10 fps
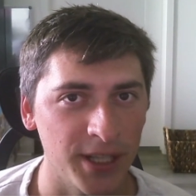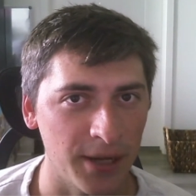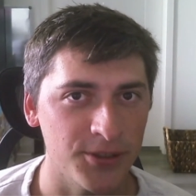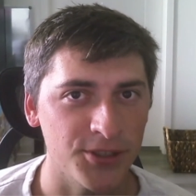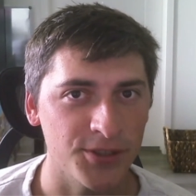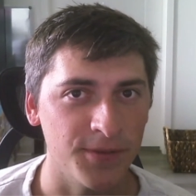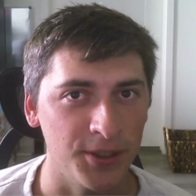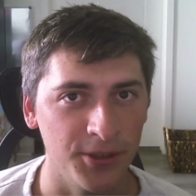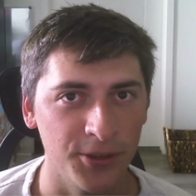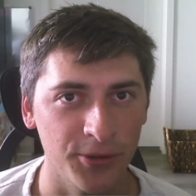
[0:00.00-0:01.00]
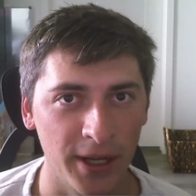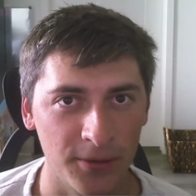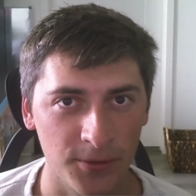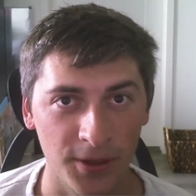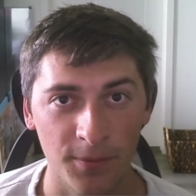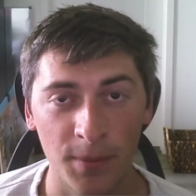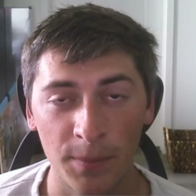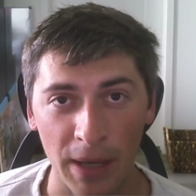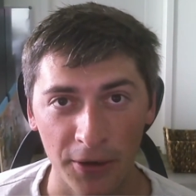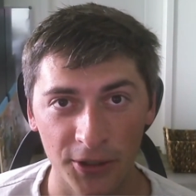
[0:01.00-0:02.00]
I was just fiddling around with
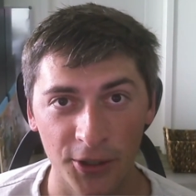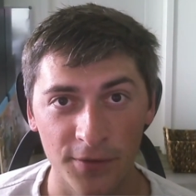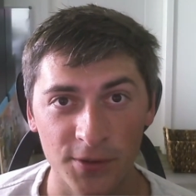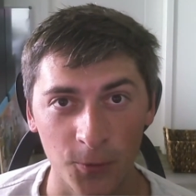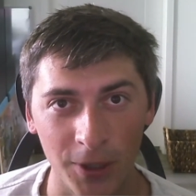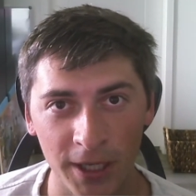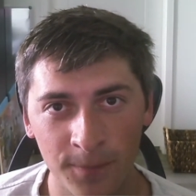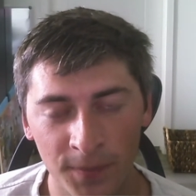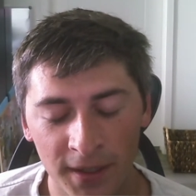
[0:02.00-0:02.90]
power curves and weight.